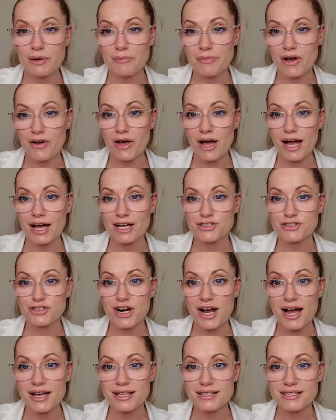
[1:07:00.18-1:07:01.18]
email
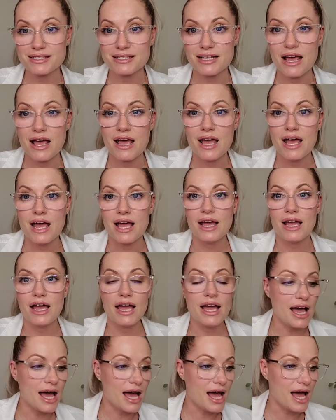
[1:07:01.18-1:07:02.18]
address.
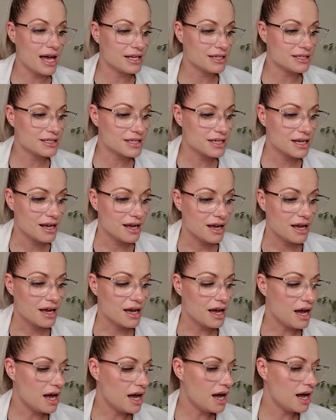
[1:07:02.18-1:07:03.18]
And
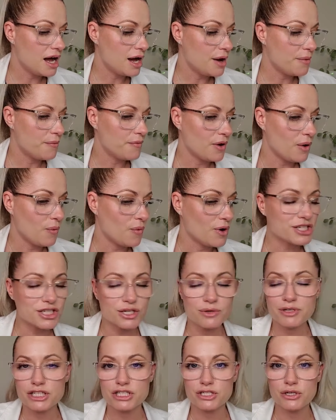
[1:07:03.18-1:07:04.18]
um, what
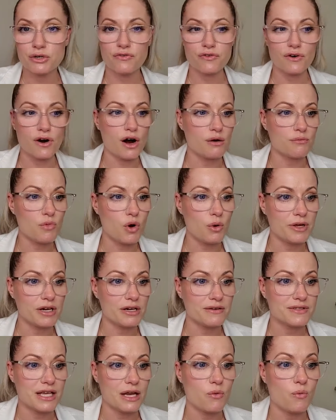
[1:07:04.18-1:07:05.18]
should we do for our
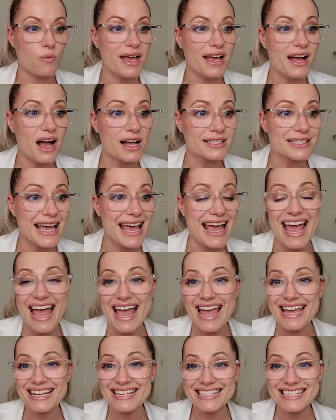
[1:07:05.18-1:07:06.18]
moment of Zen? We got
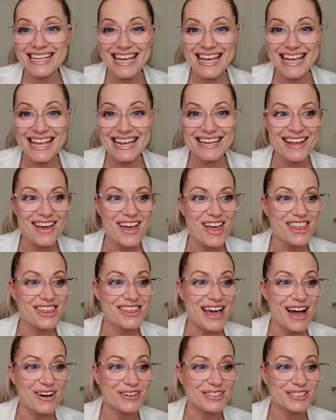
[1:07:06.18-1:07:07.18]
to
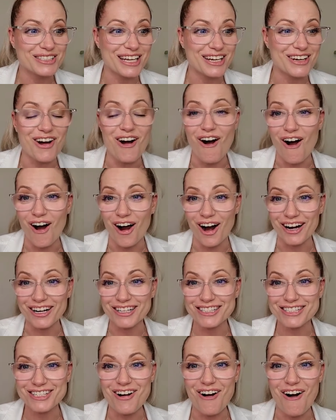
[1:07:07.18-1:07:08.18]
18,000
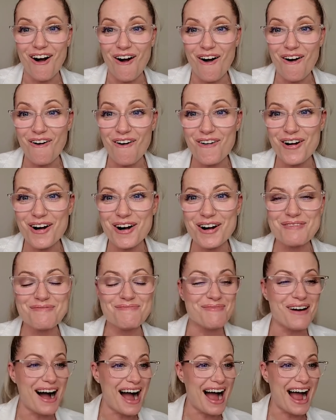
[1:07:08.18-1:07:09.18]
hearts. Oh
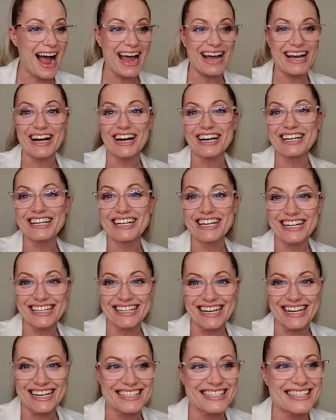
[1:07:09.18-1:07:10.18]
my
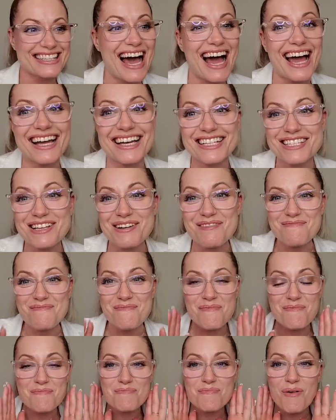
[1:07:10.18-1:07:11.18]
goodness. That is
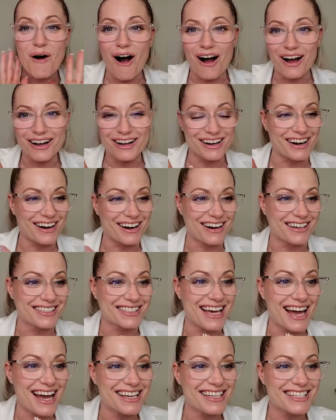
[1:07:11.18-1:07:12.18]
bonkers.
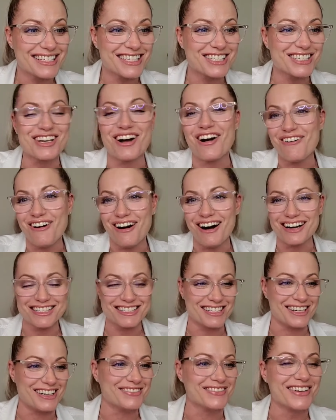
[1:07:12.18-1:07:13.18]
That is so
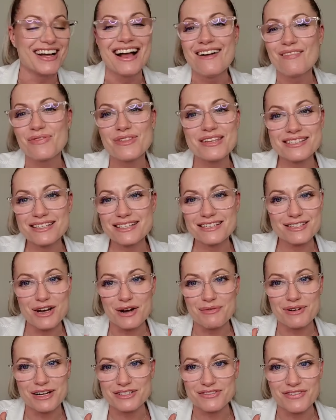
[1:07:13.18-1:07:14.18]
awesome. This is
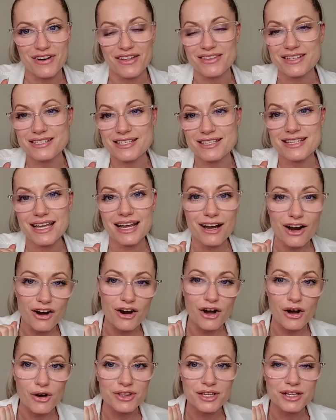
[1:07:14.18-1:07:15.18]
so much fun. This is like
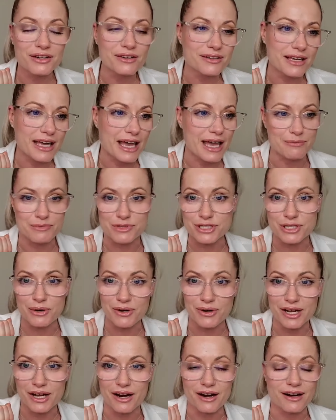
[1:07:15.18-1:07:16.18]
our own little game
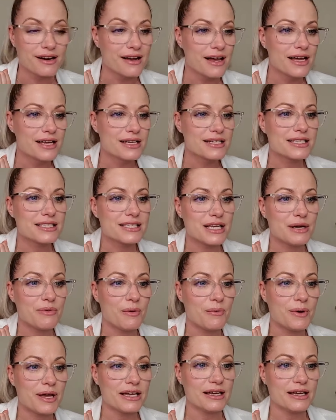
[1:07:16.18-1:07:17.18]
show here to see
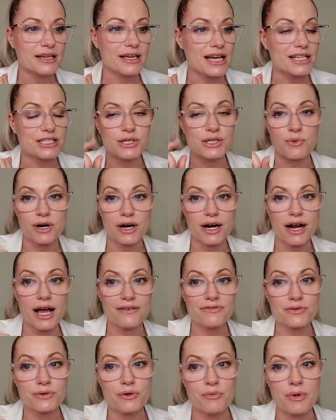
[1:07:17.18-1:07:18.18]
what we can get. So we're going to
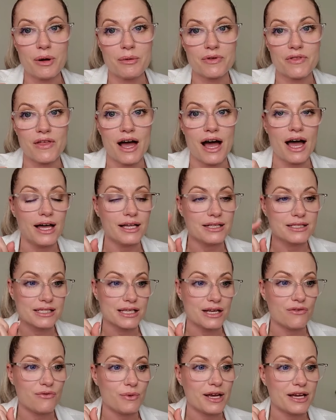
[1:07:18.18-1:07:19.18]
have to remember that and
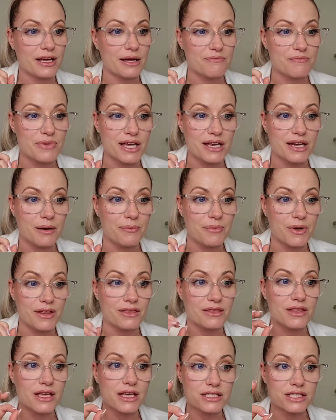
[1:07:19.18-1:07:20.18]
see if we can beat it.
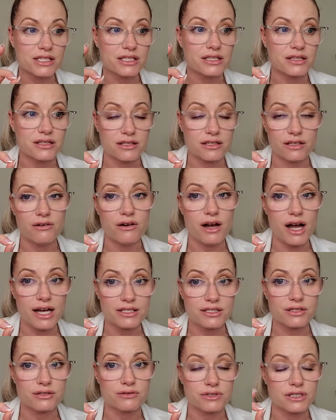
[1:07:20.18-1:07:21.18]
But this, you
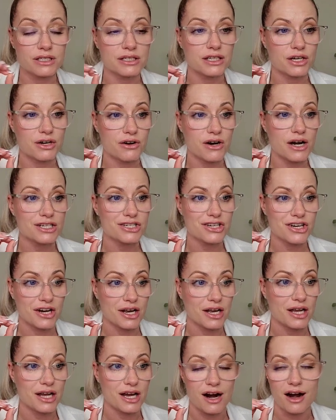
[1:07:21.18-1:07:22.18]
guys are really crushing
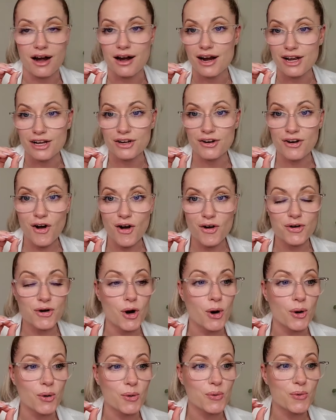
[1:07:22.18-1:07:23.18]
it here. You're all
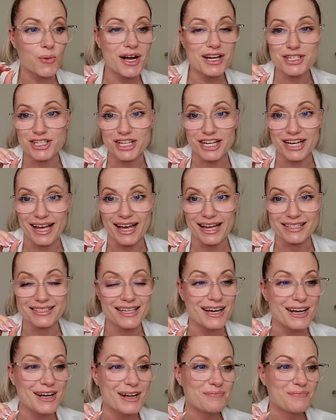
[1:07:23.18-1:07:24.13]
crushing it.